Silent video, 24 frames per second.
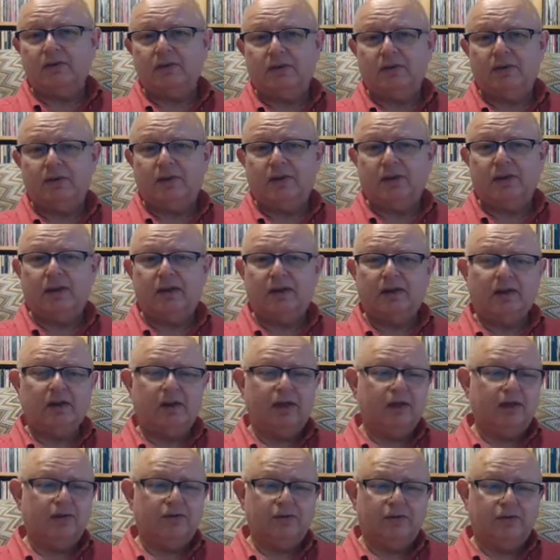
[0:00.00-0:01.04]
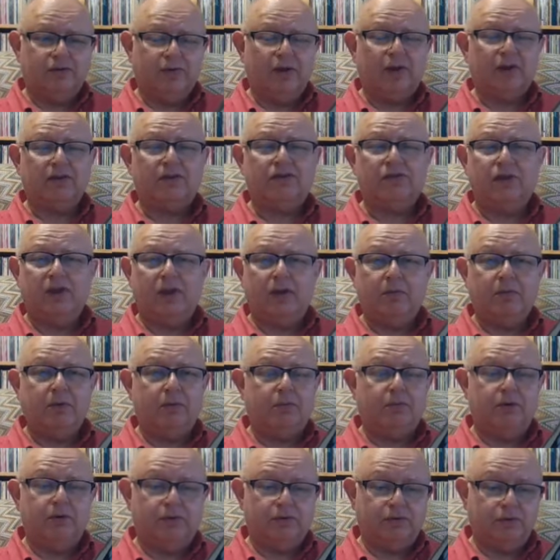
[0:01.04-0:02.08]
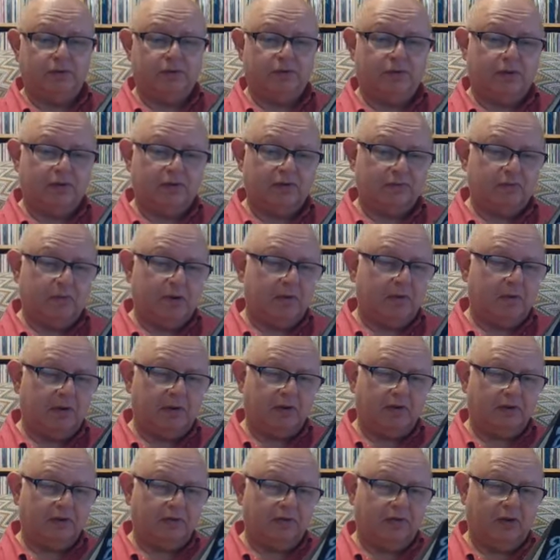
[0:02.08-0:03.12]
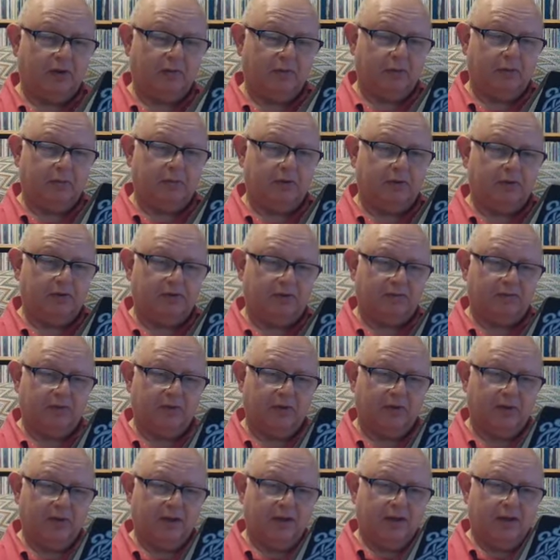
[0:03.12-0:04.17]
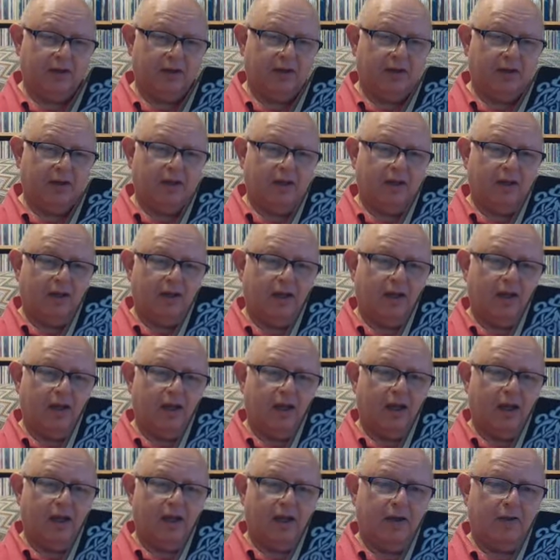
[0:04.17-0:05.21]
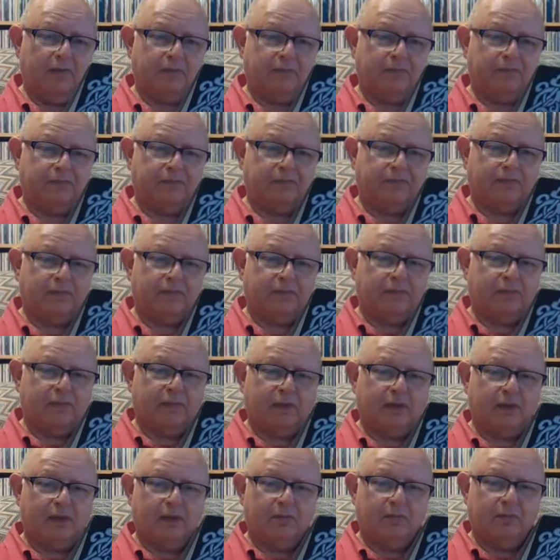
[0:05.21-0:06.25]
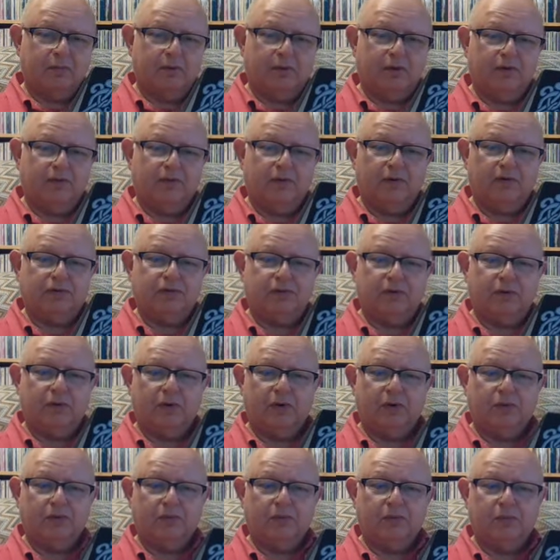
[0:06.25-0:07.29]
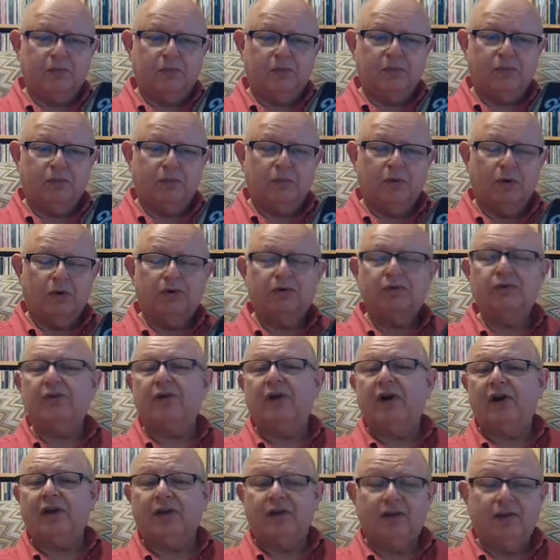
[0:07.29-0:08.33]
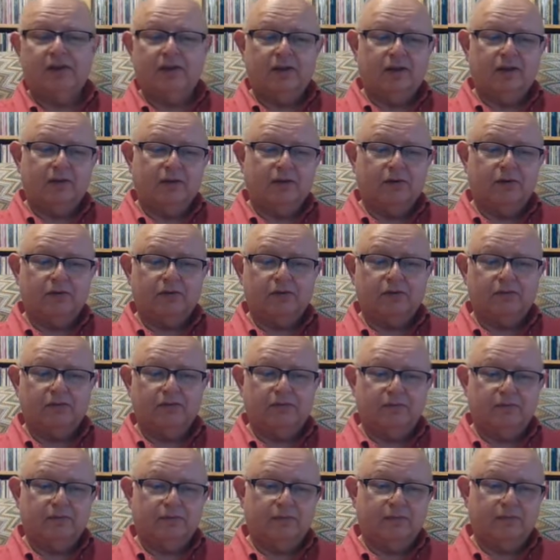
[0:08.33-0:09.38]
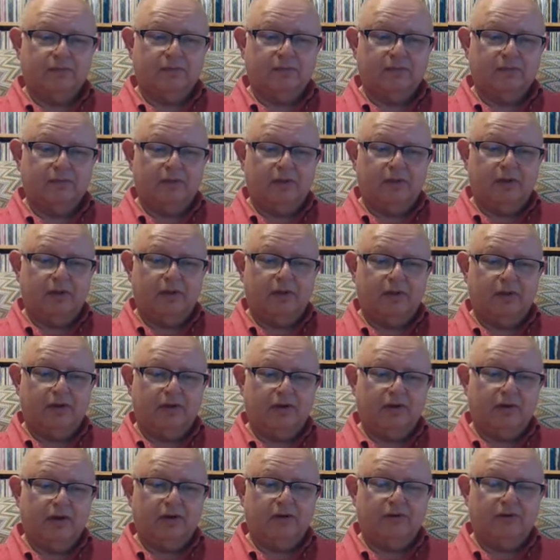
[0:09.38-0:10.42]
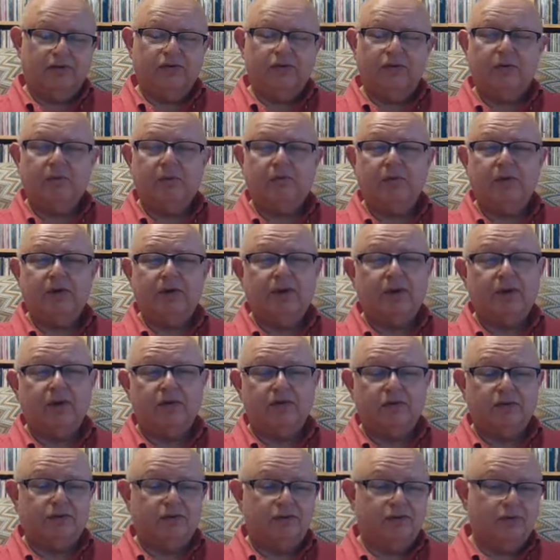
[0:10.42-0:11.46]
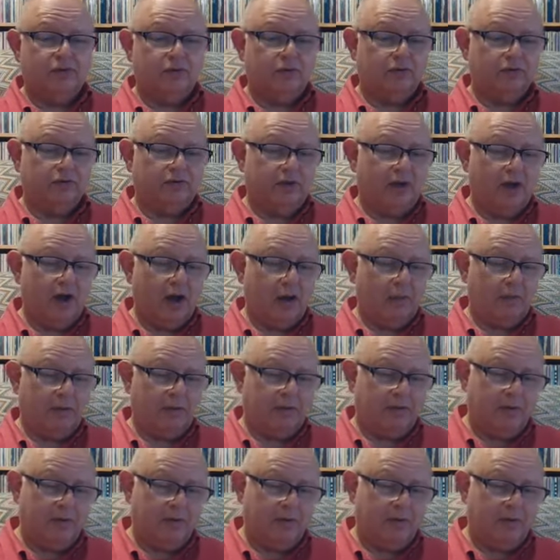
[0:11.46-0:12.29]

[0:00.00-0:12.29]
what you're getting, sort of like chamber music, experimental chamber music. But you've also on one track got the great John Peel on Jaws Harp.